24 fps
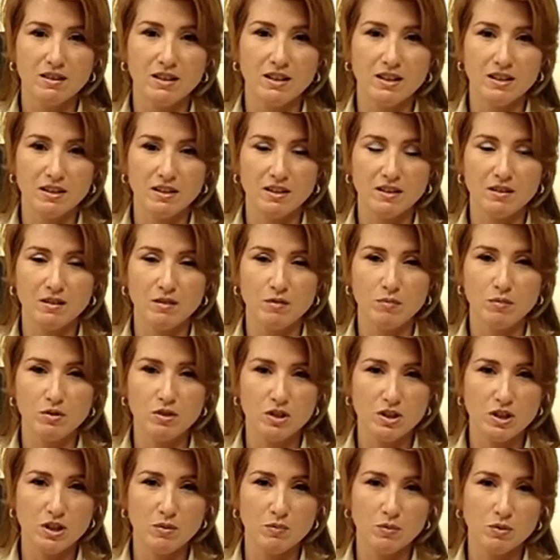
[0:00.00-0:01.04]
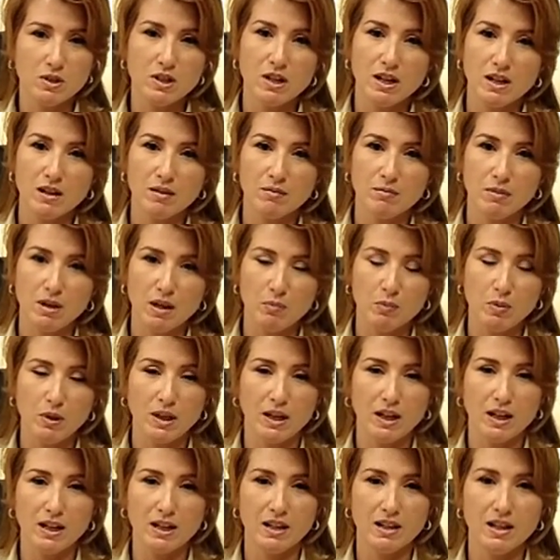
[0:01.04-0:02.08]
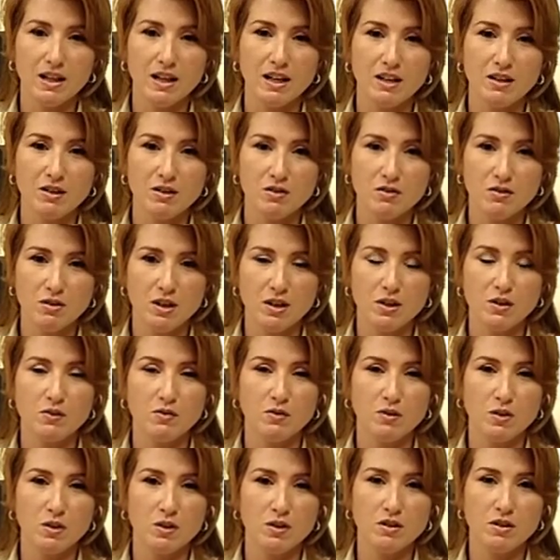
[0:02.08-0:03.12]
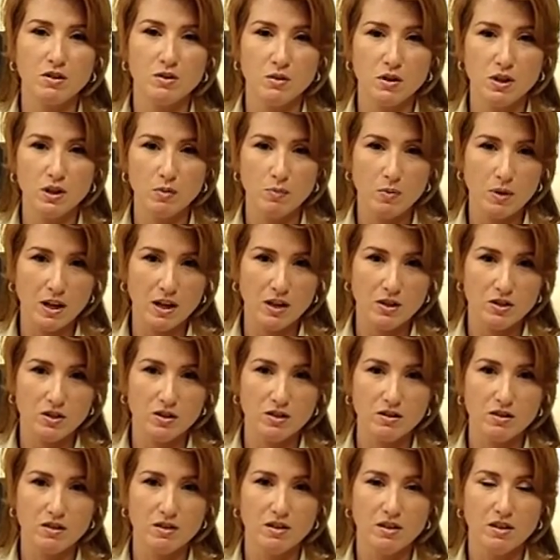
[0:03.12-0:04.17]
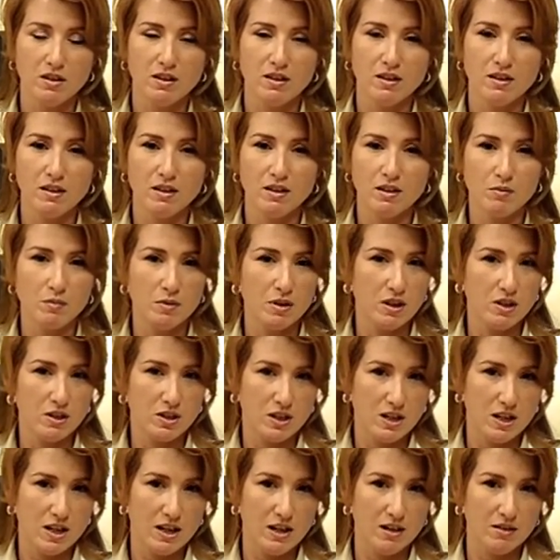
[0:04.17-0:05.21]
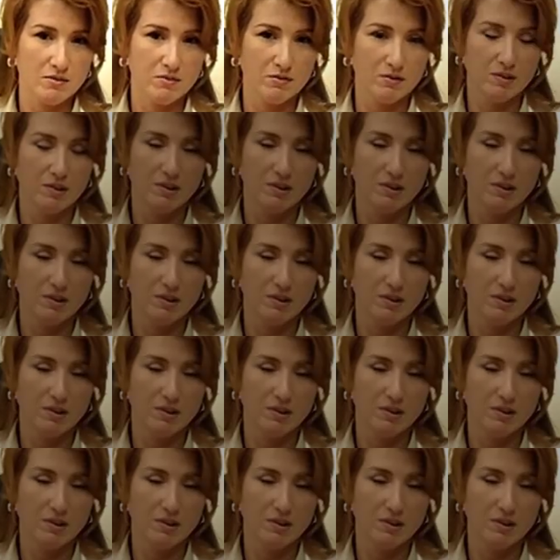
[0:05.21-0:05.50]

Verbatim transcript: the, the machine will take my plan and transfer it to treat the patient um, each day.